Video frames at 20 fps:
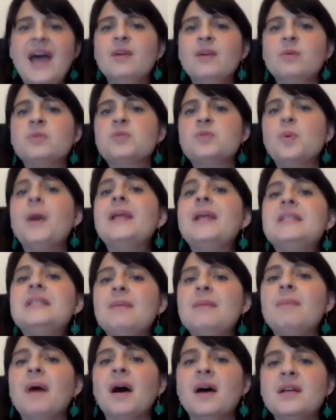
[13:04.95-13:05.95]
or 20
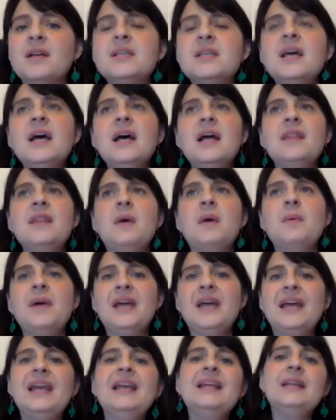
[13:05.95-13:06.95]
birds. They were
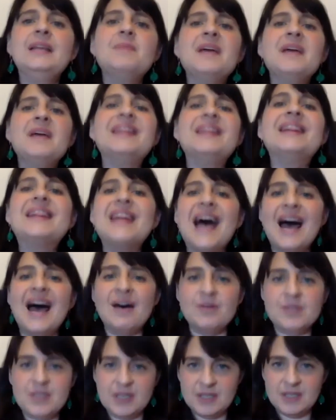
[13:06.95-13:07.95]
killing them in
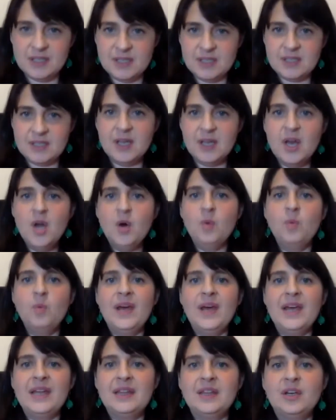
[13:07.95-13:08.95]
thousands
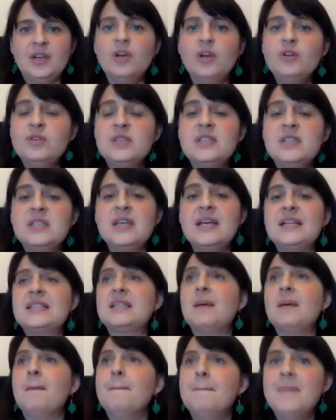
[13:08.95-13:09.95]
with glue sticks
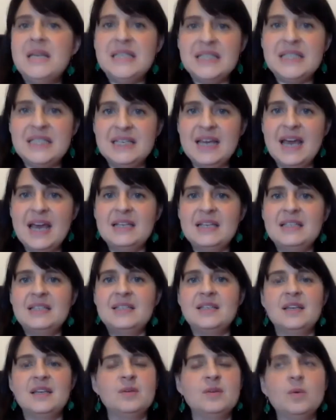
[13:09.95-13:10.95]
and mist
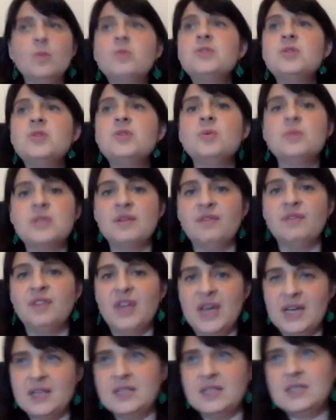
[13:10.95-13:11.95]
nets and all sorts of
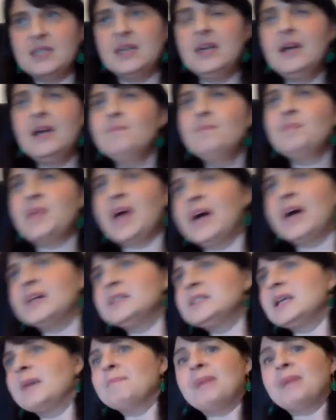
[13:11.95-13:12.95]
things,
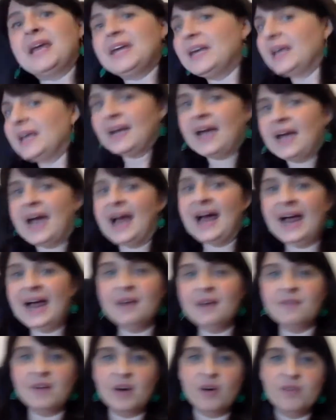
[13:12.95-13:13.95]
and making a hell
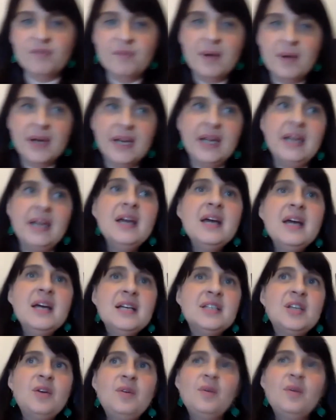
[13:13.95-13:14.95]
of a lot of money.
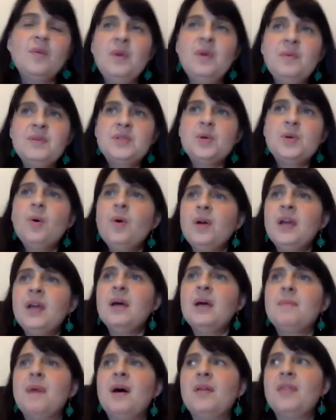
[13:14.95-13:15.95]
So we were talking
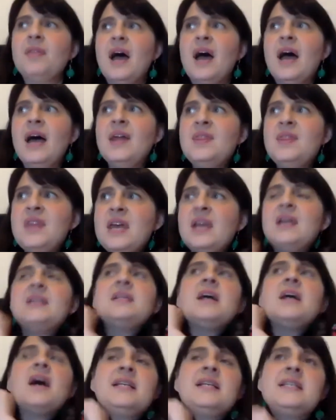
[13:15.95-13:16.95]
about that. And then
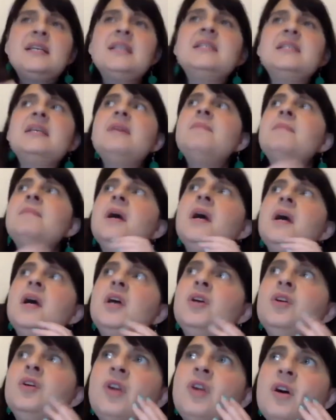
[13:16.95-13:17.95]
I said to him,
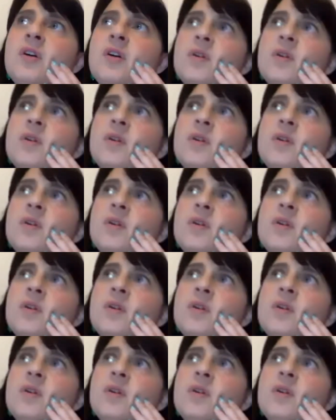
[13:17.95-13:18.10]
you know,